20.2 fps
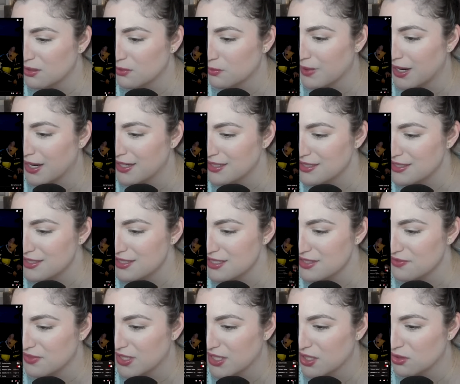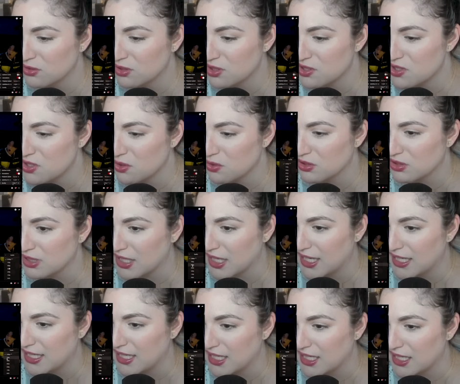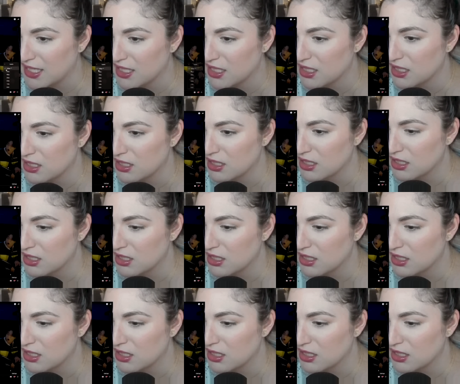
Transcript: Why does this video look so grainy?